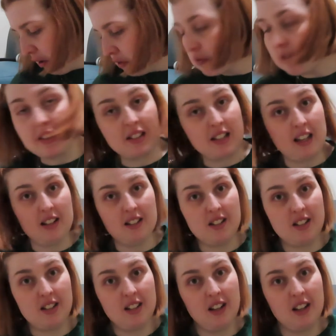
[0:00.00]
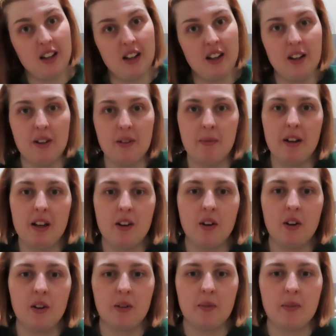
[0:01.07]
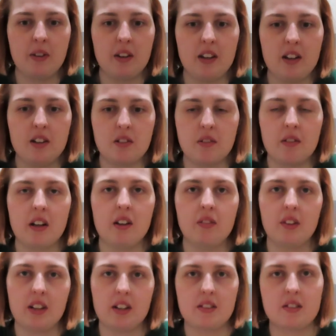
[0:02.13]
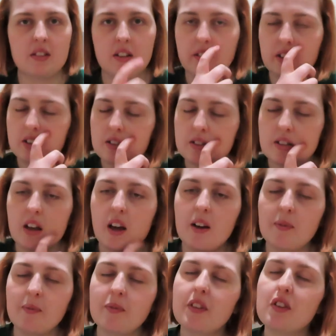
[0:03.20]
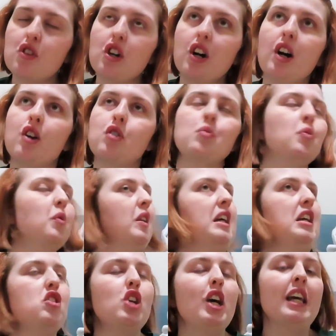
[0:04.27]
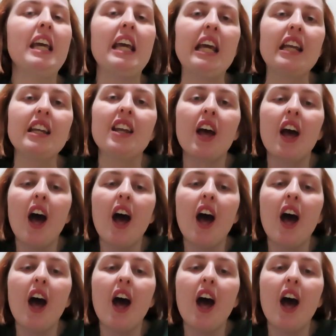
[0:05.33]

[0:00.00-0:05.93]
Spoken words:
risk it and hope that I don't have like a serious charge when I check in.